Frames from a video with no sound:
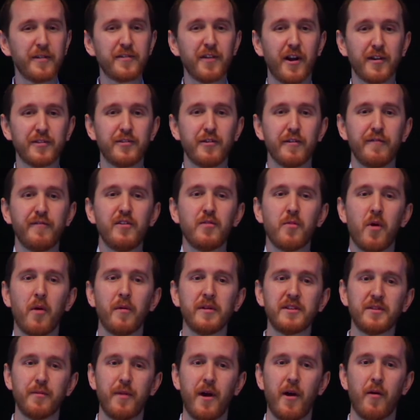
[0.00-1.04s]
I want to talk to you a few
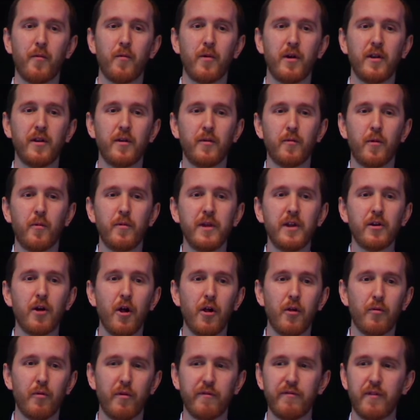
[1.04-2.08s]
moments about what we
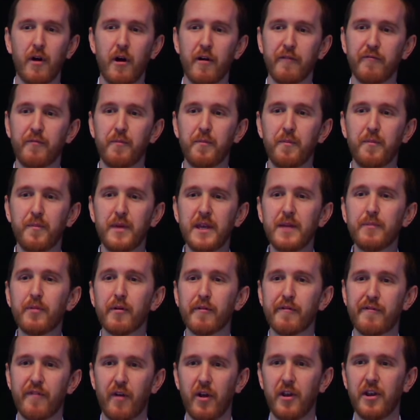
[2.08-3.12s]
call at RE-volve,
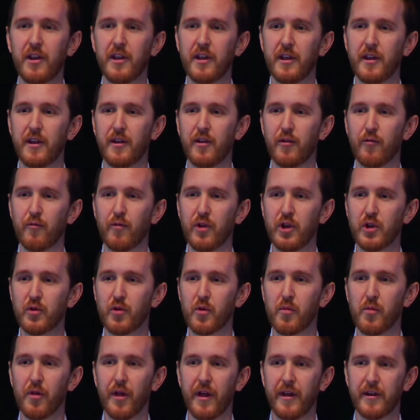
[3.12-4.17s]
people-funded
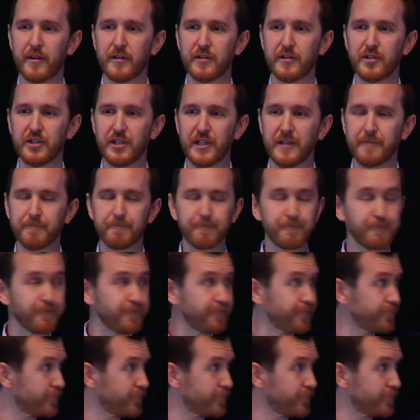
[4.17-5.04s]
renewable energy.